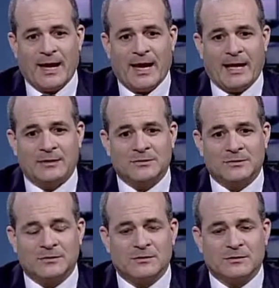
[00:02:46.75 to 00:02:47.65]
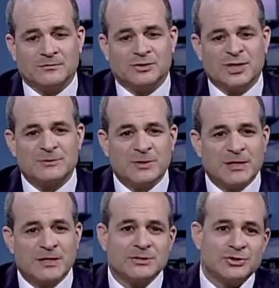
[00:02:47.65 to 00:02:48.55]
And just
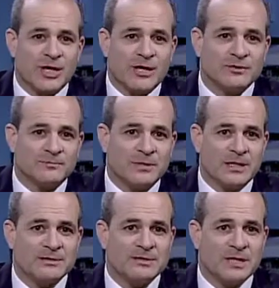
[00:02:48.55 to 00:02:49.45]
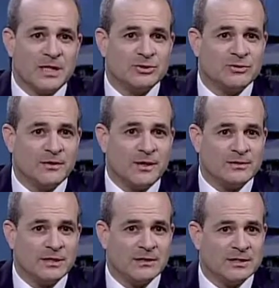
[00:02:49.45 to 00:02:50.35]
because a child obtains the age of
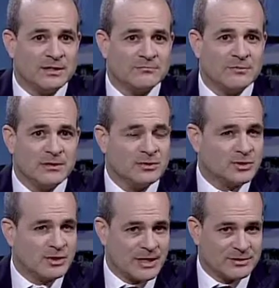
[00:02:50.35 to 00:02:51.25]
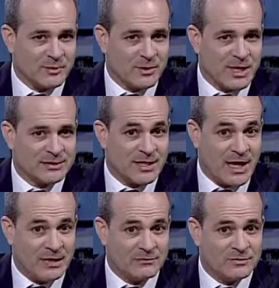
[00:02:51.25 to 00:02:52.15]
18 doesn't mean the child support has
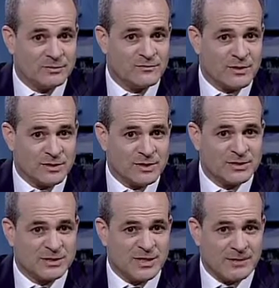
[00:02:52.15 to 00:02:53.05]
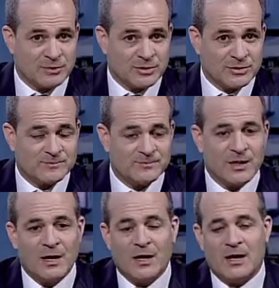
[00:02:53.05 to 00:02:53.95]
to end. There's various exceptions.
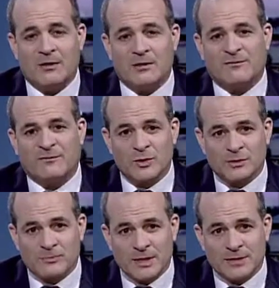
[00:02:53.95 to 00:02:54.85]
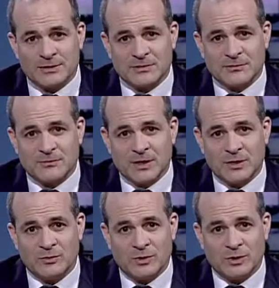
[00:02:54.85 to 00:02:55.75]
The first place
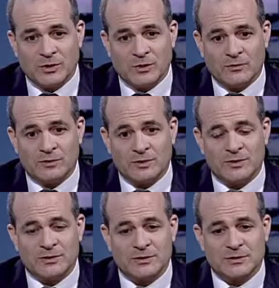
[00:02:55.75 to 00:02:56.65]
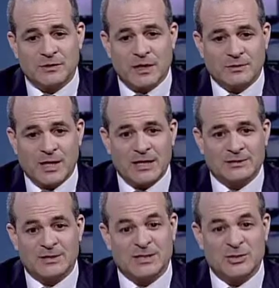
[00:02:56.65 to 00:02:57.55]
that you would go to is to, I would
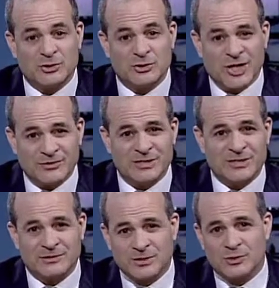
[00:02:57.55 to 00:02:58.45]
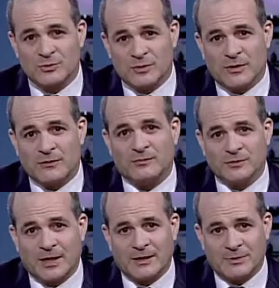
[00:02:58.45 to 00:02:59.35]
ask, is, is your child still in school on a
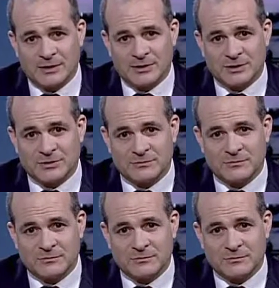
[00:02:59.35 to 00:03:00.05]
full-time basis?